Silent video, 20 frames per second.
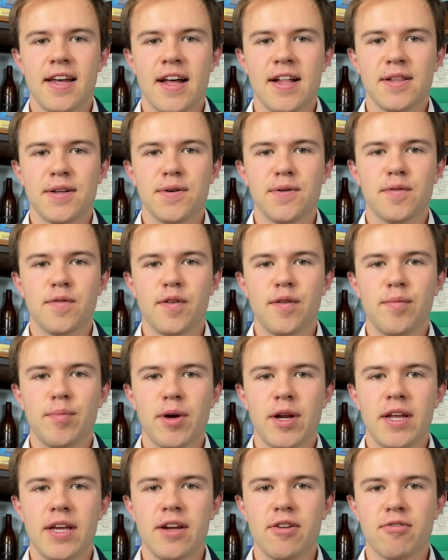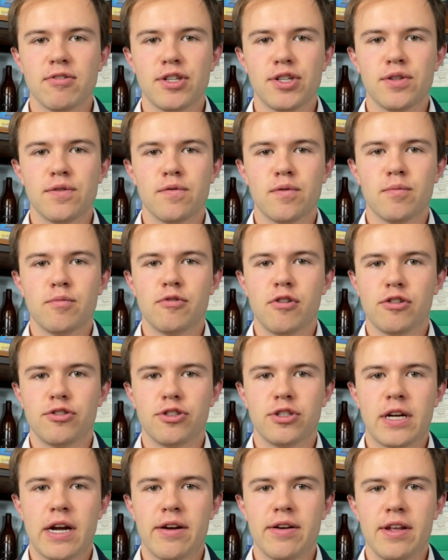Hello everybody, Christian from
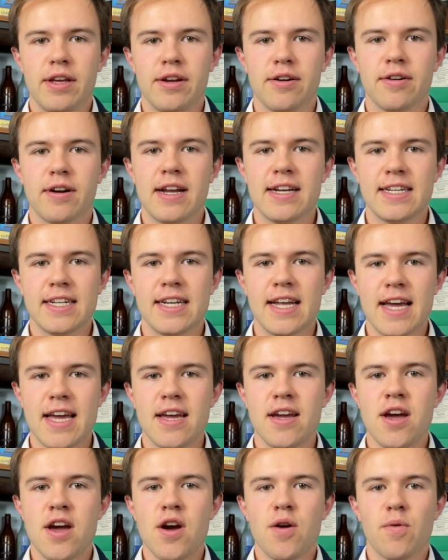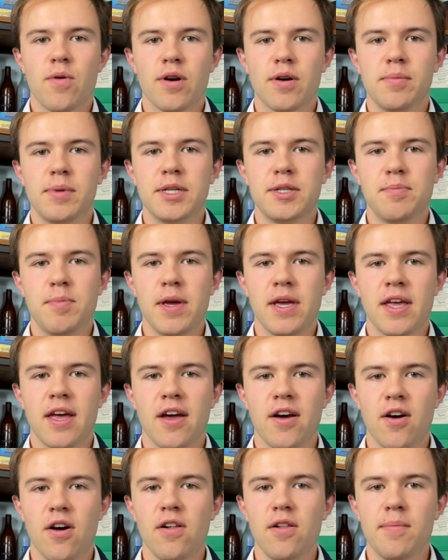Treasure Town here, and today we're going to be
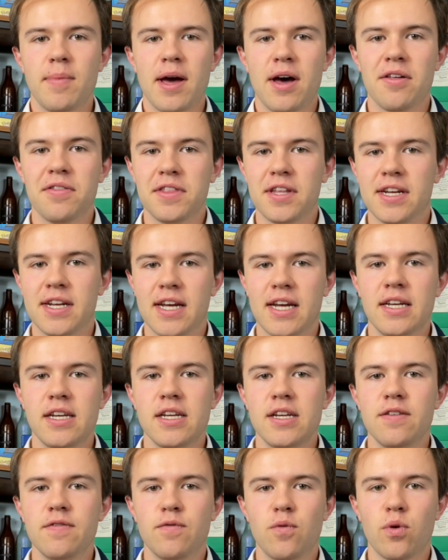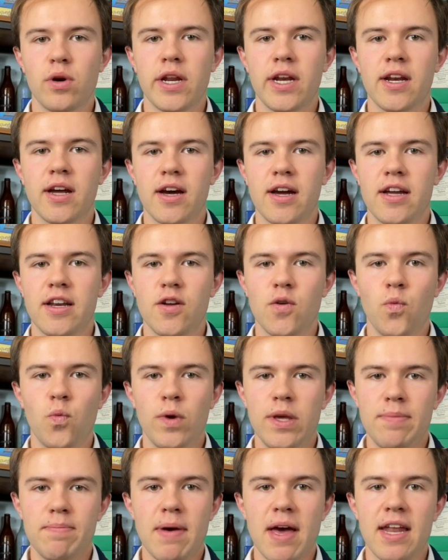speaking all about the 1949
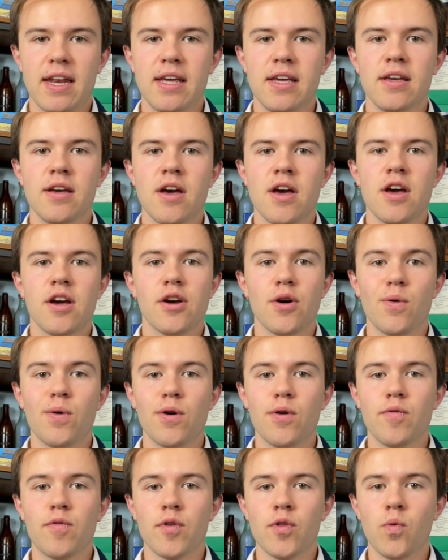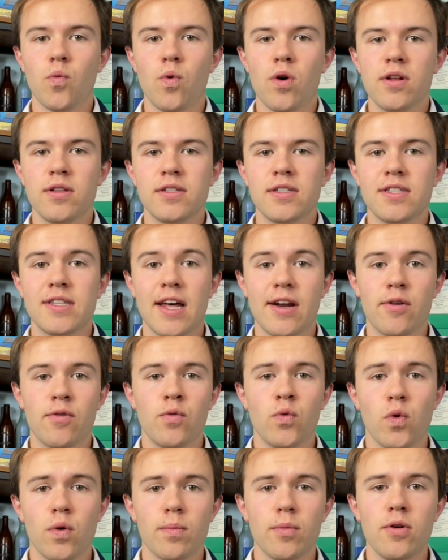wheat penny, going over the ones that
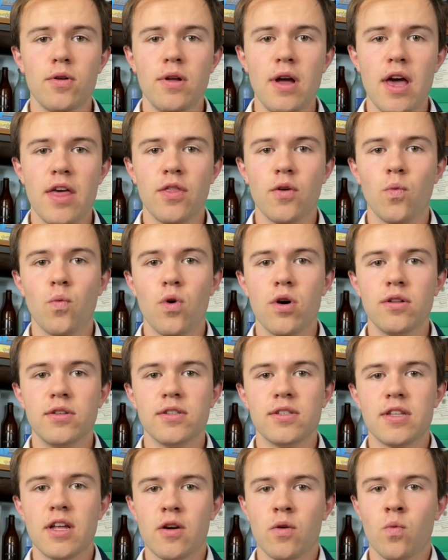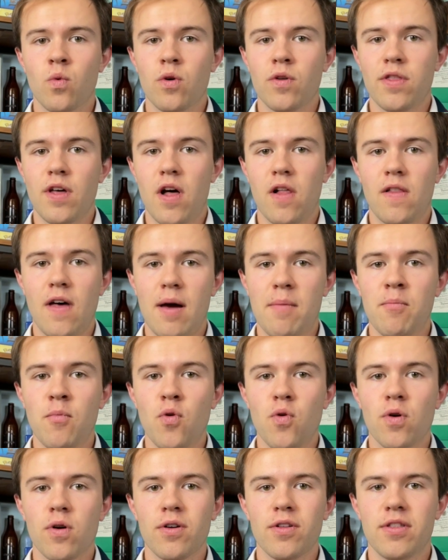are normal and the ones that are worth a lot
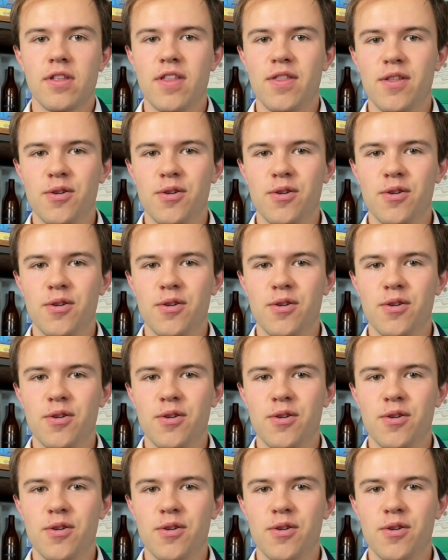more than the